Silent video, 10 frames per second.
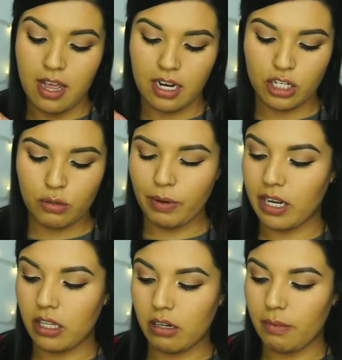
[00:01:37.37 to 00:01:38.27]
I just spray
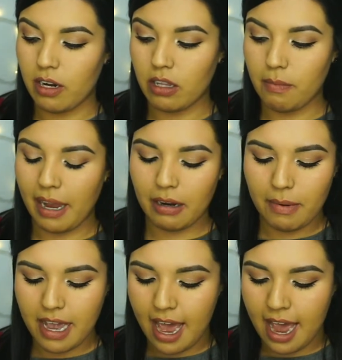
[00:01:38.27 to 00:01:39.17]
a little bit on the back of
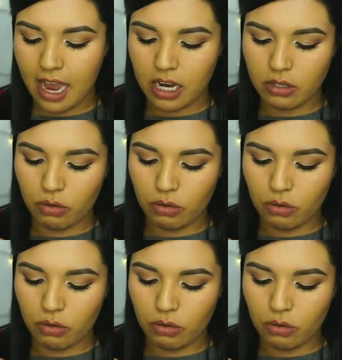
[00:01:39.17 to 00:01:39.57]
my hand,